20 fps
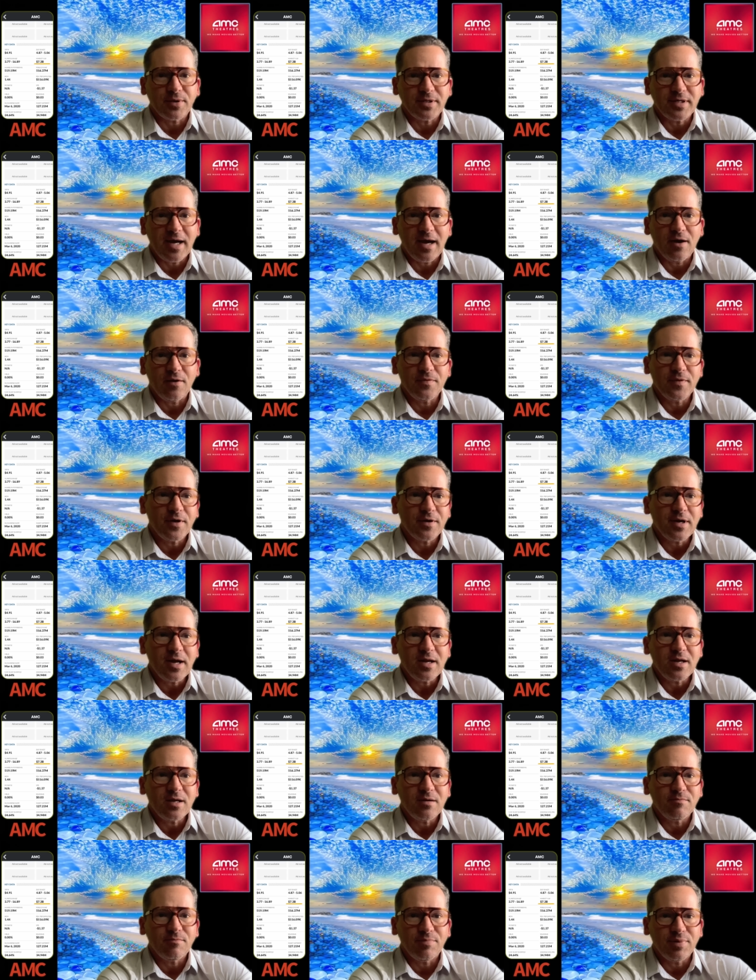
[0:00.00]
down. They're not
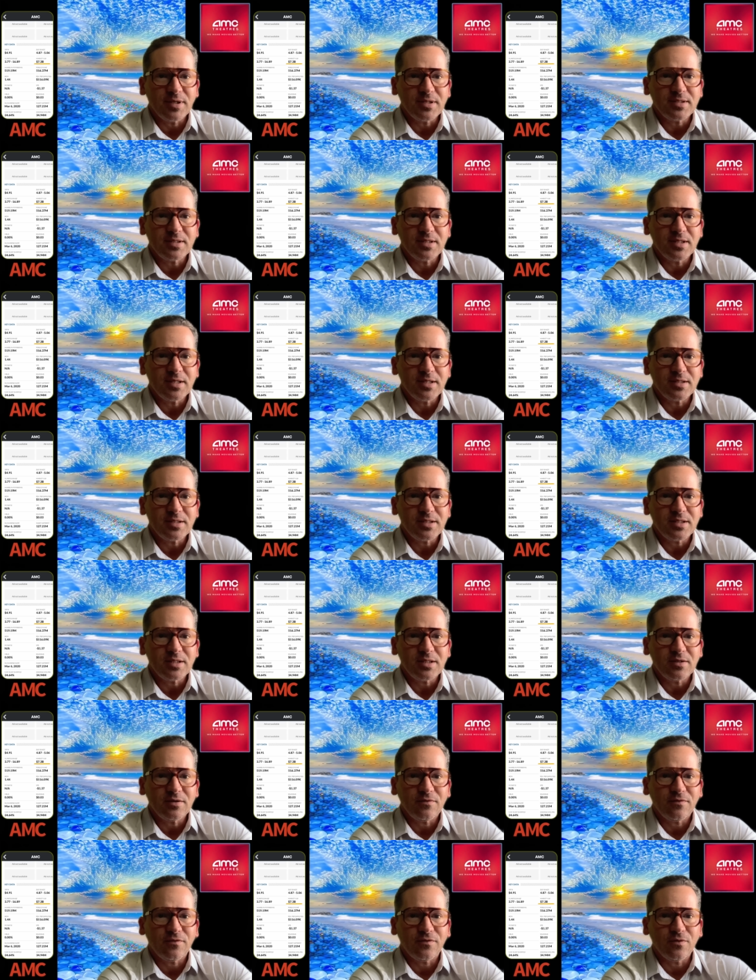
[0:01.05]
in business
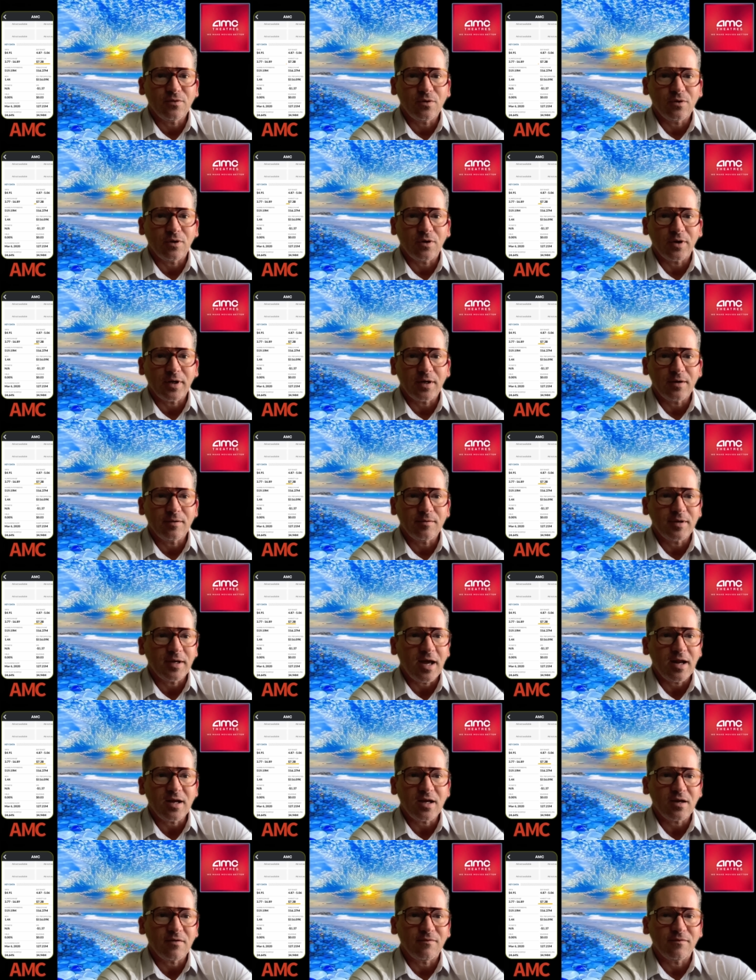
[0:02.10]
for
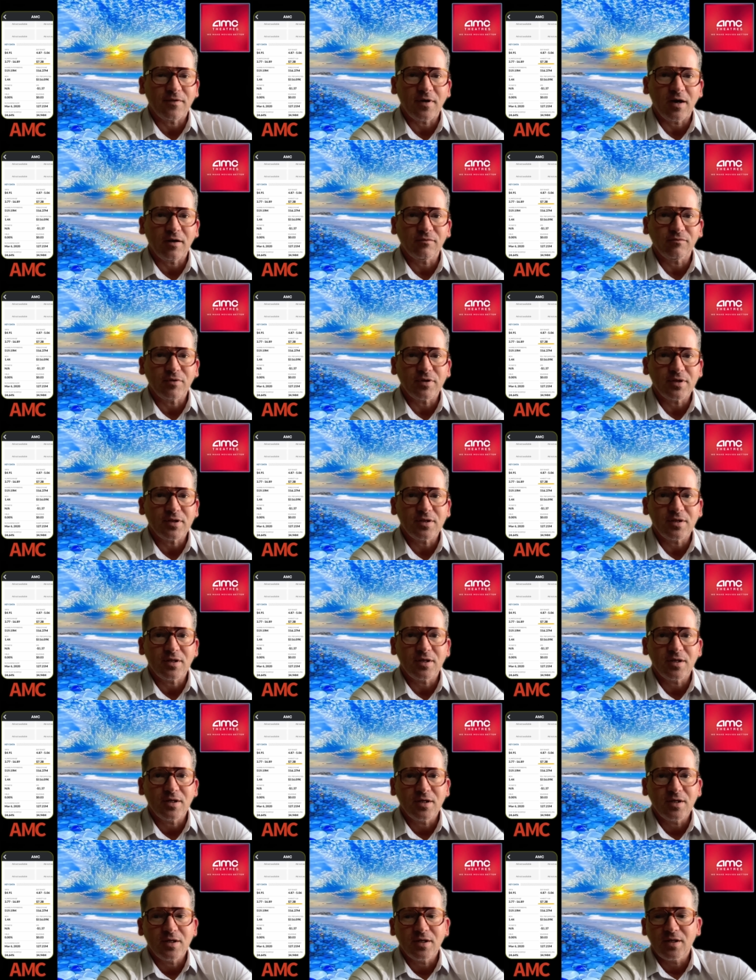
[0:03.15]
getting involved with
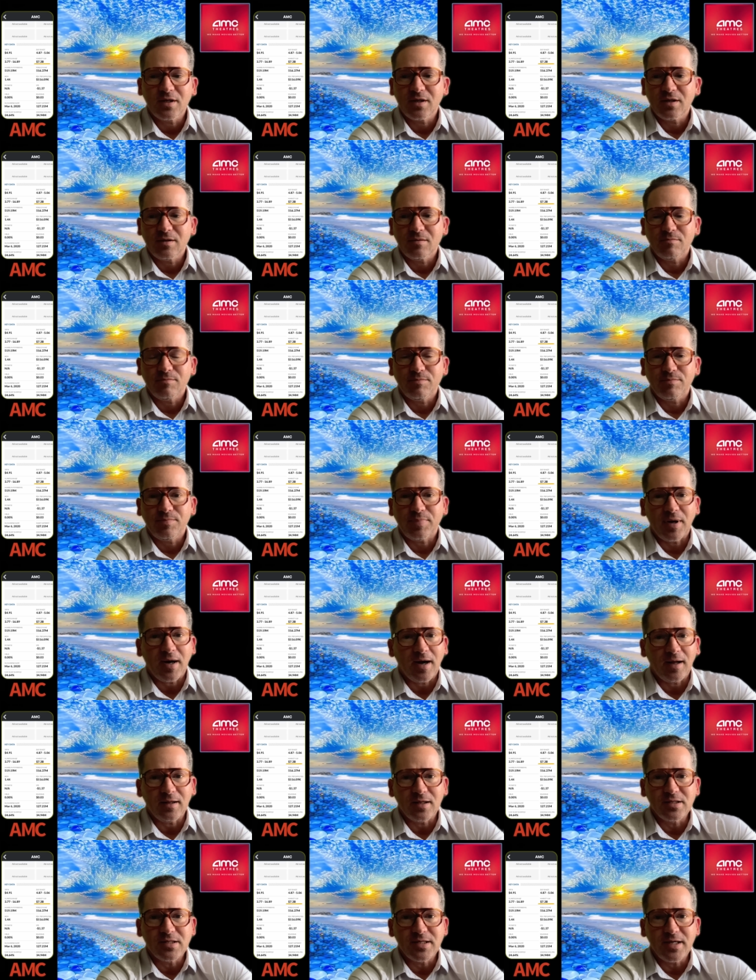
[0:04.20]

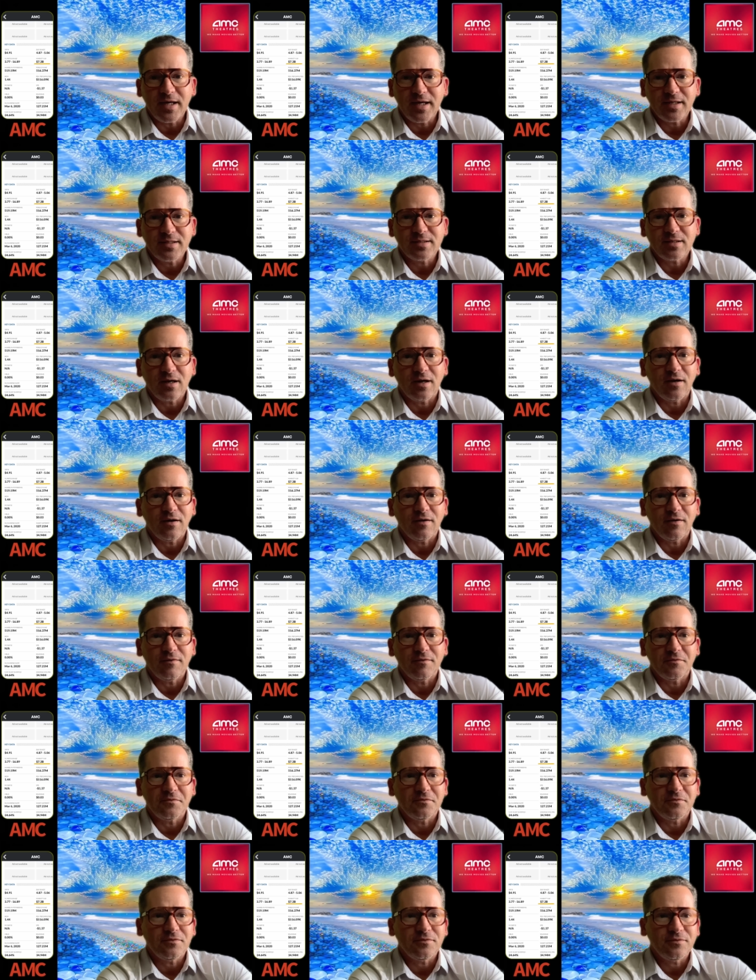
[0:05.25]
politics
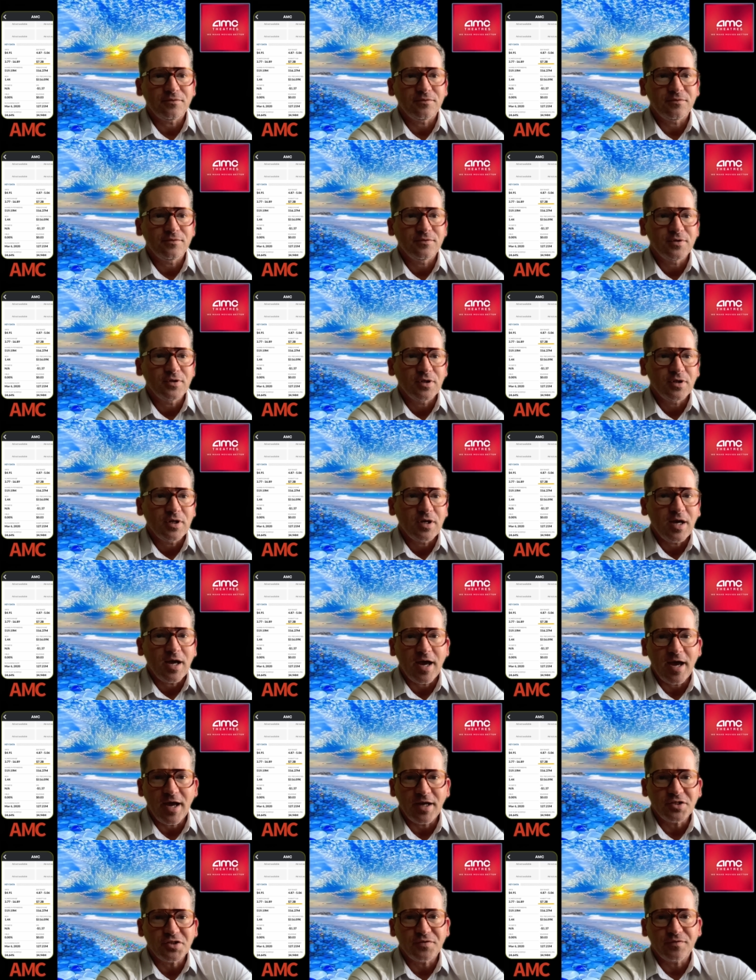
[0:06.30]
of
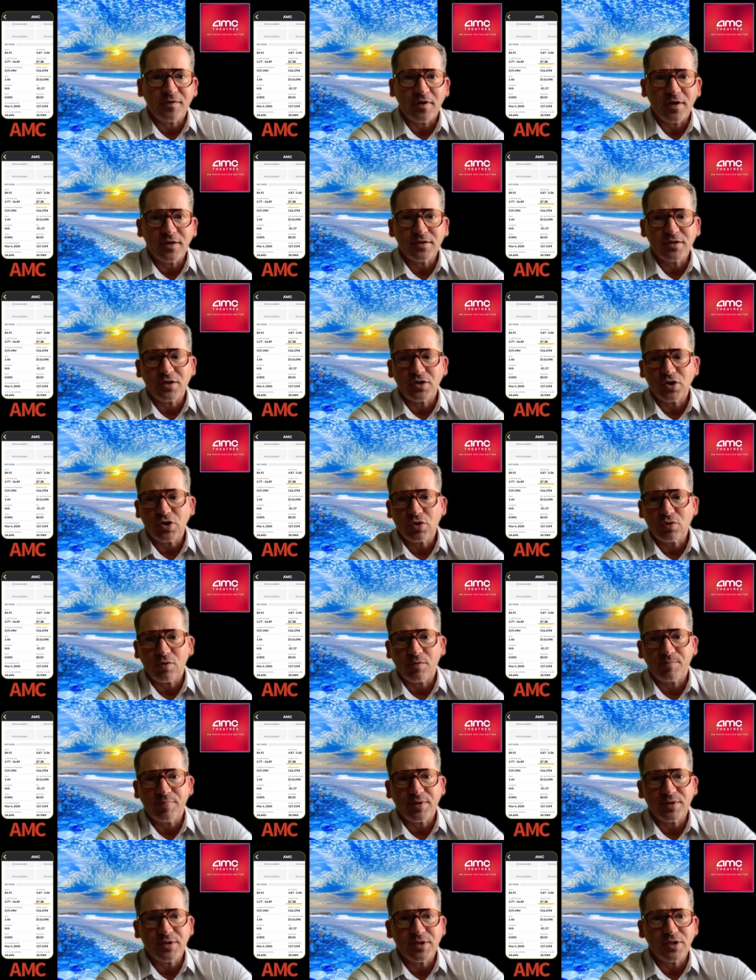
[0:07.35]
hedge funds and short
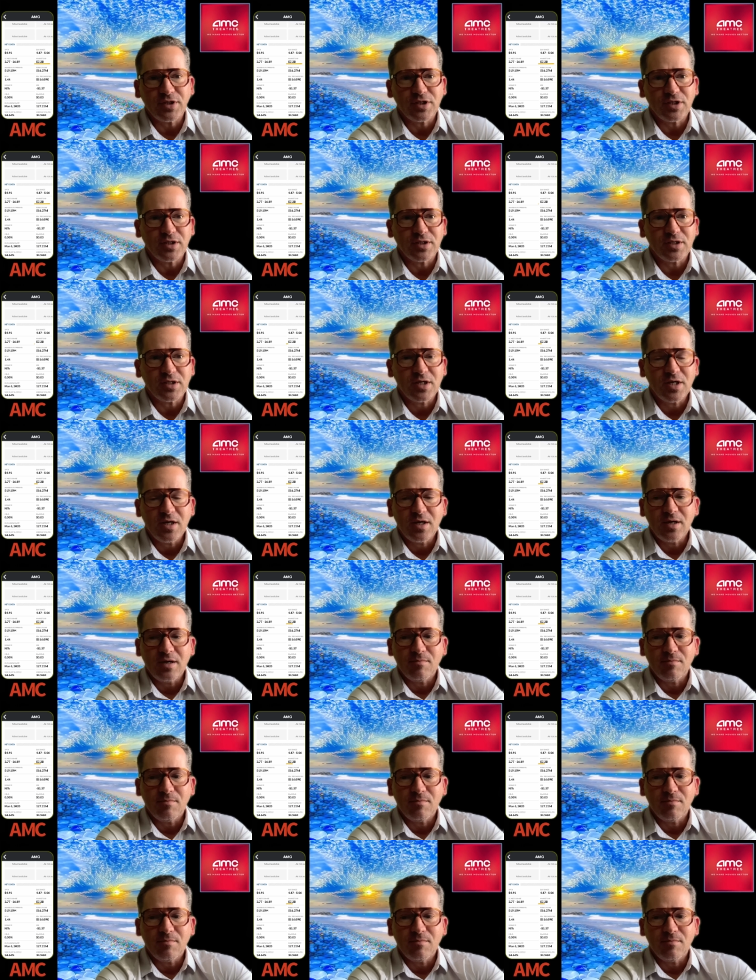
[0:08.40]
positions.